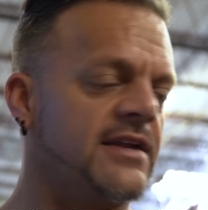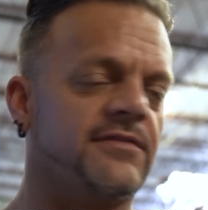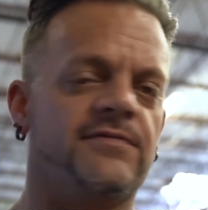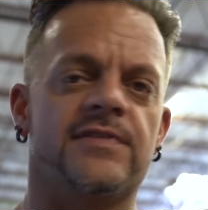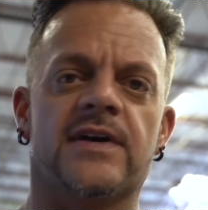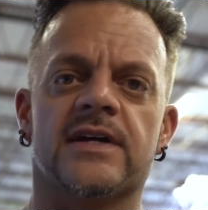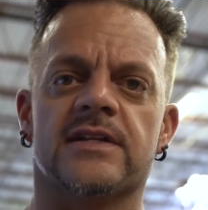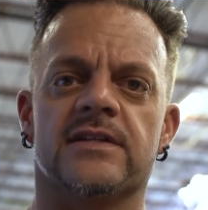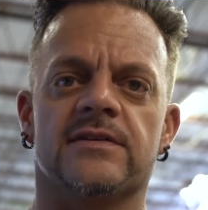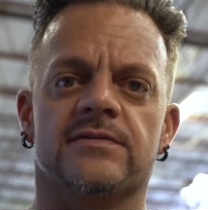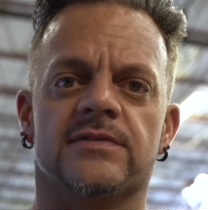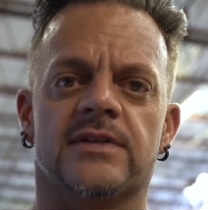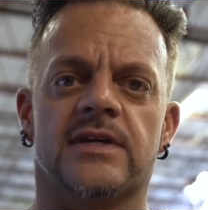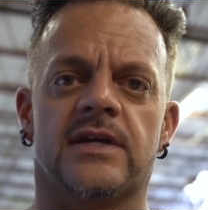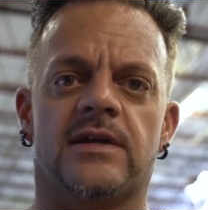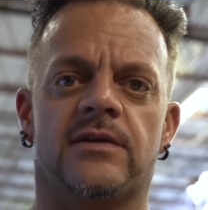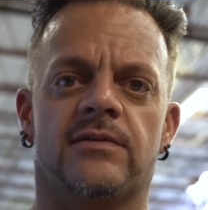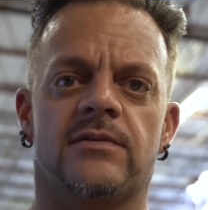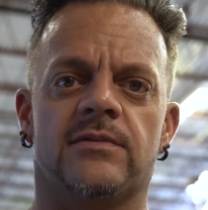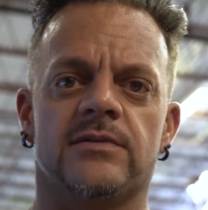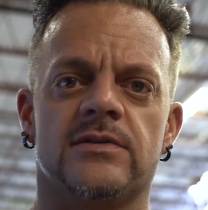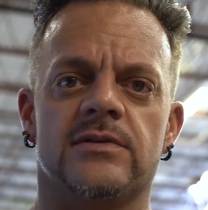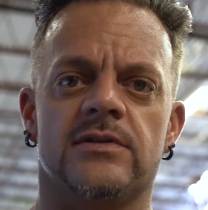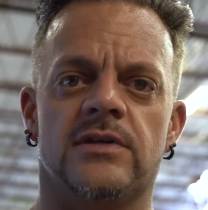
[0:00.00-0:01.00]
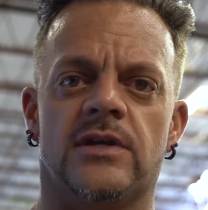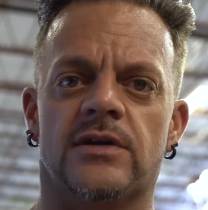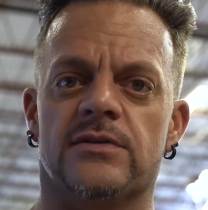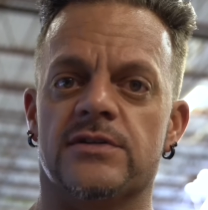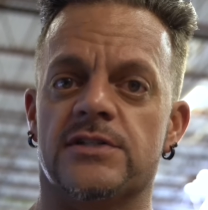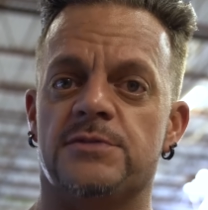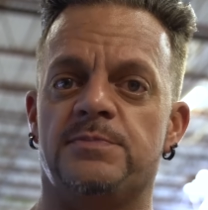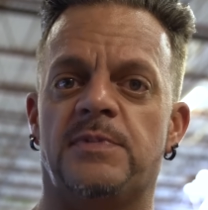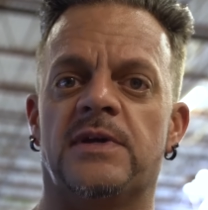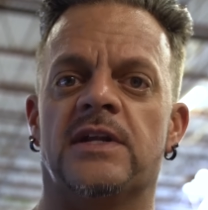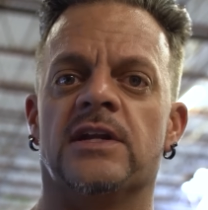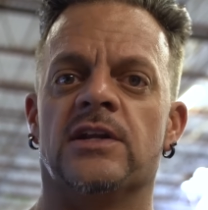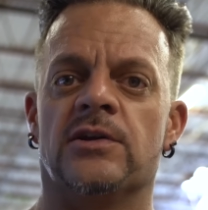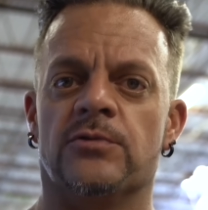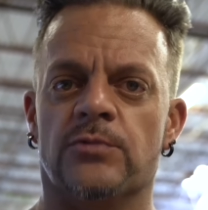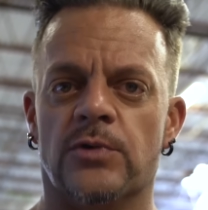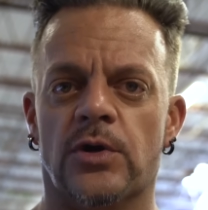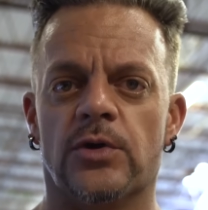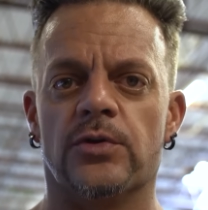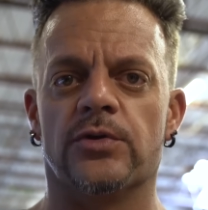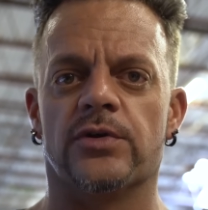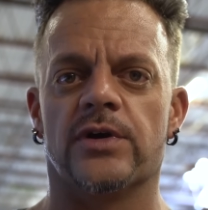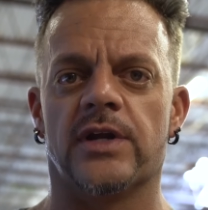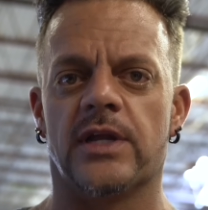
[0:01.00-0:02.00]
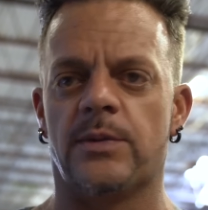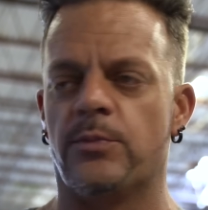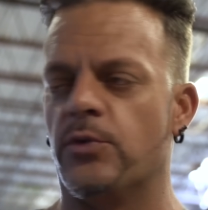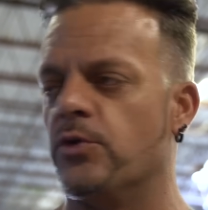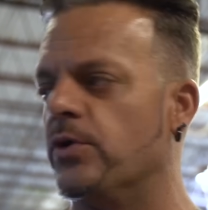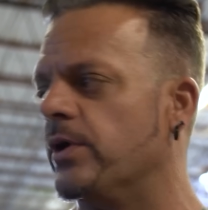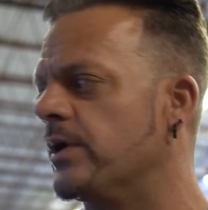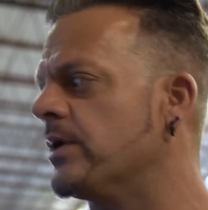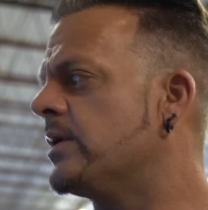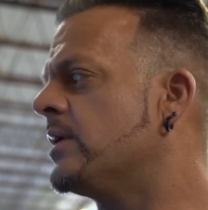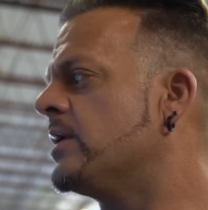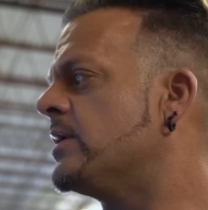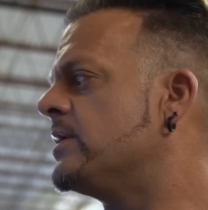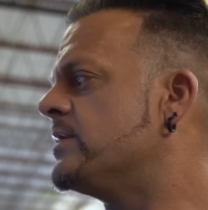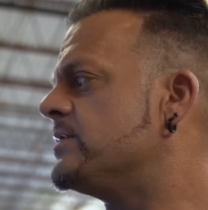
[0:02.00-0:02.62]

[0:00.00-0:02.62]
effectively, you know, spinning a roller anymore.